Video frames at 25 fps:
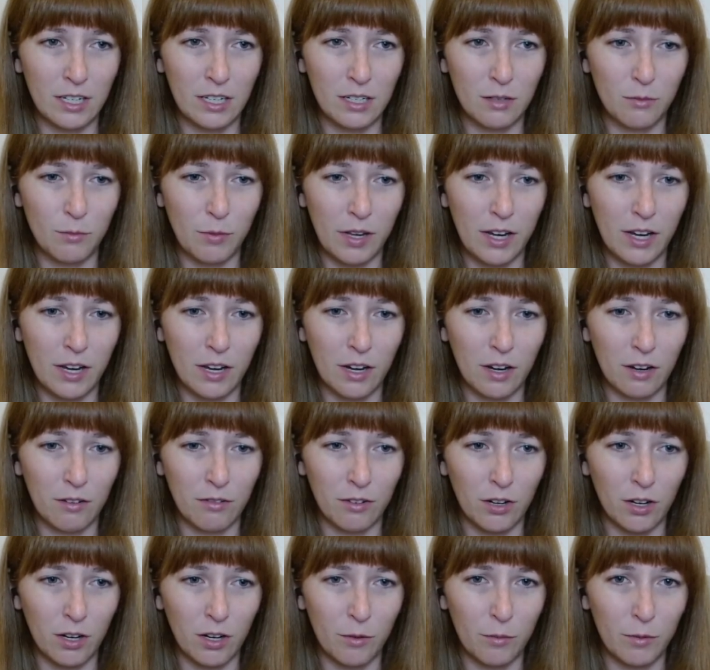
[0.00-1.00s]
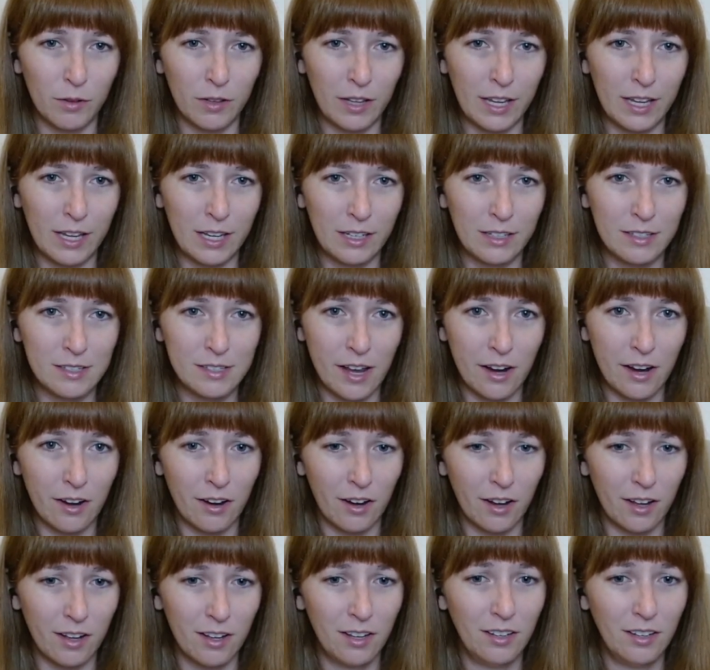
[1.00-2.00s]
to be here for her. But like,
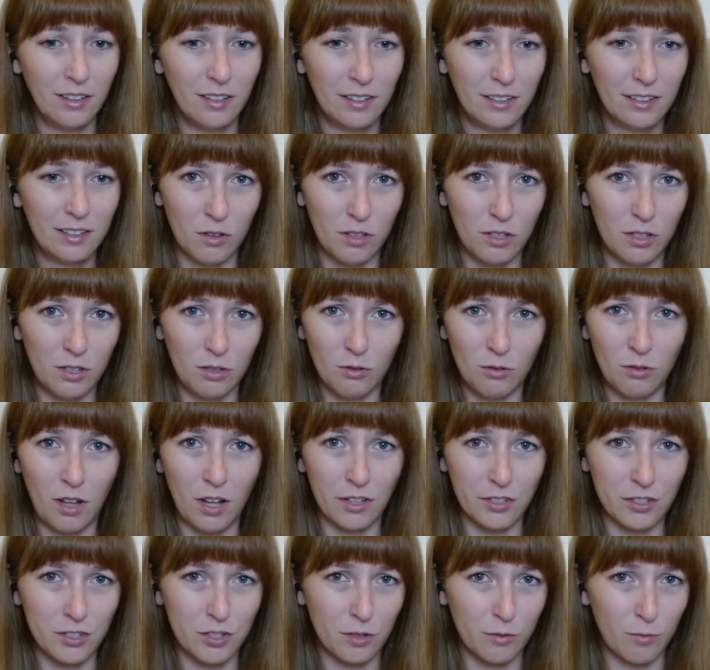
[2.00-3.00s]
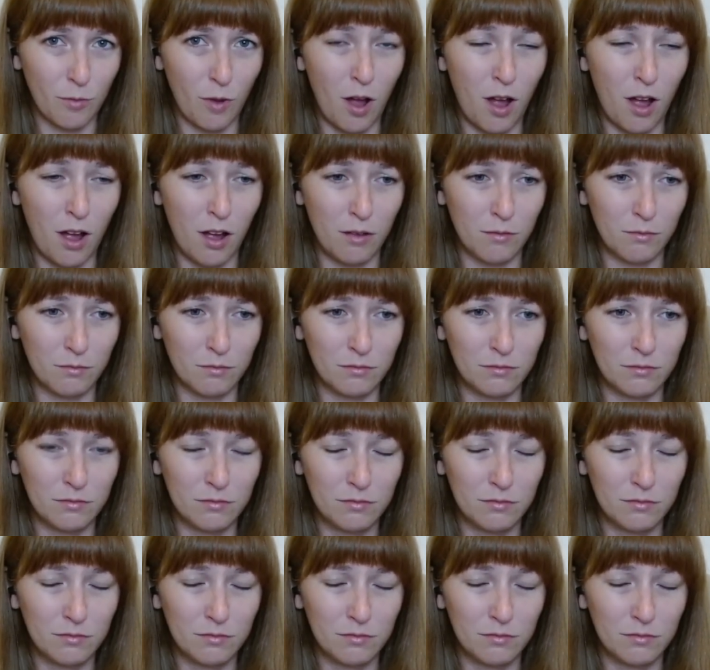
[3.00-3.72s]
Sarah, you lost your mom.